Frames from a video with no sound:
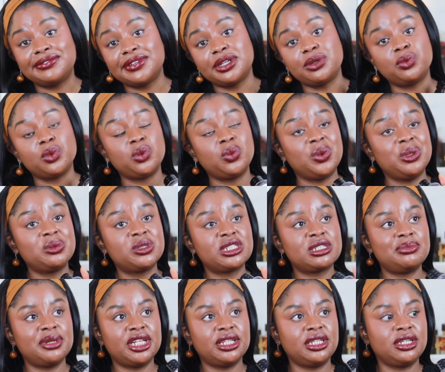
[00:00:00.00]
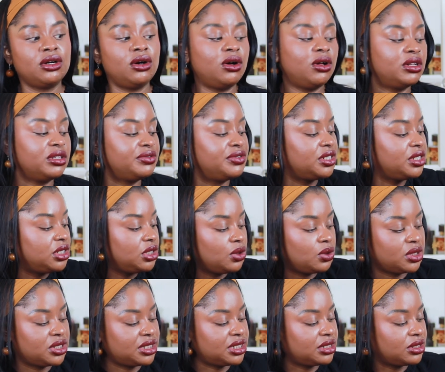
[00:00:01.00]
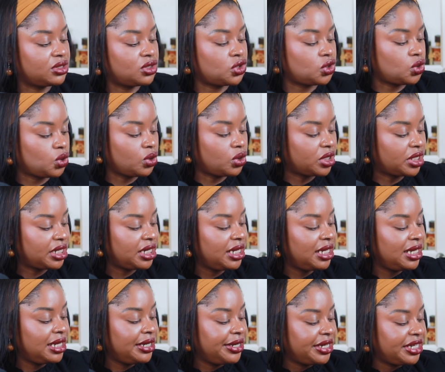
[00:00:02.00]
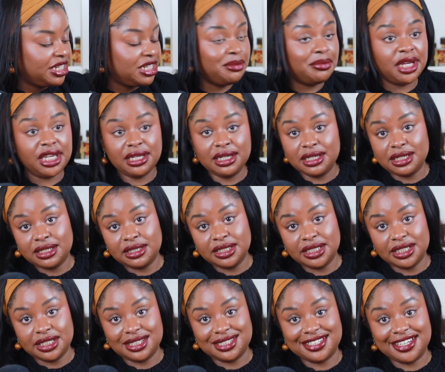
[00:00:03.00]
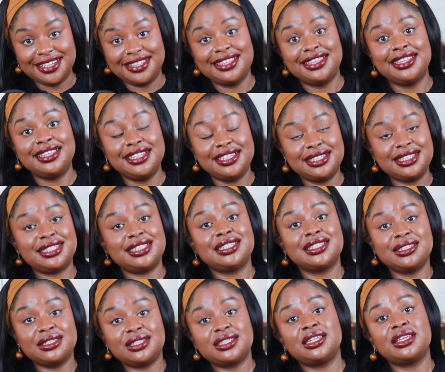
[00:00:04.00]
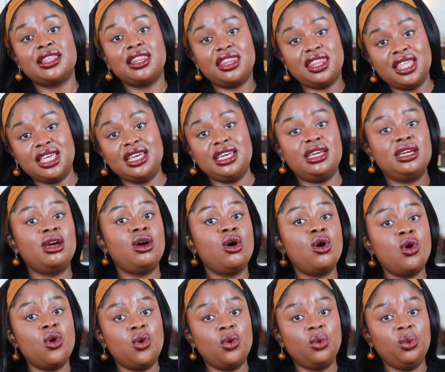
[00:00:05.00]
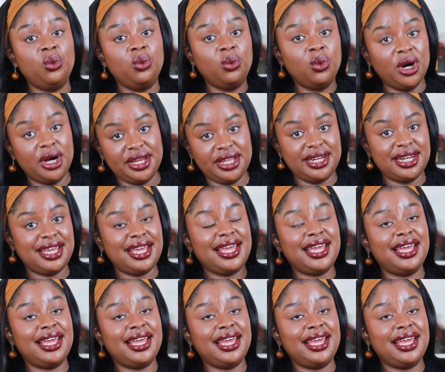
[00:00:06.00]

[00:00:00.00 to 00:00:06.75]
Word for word: Like, when we were smelling all of the Dior's in the store, he made it clear that this is the one.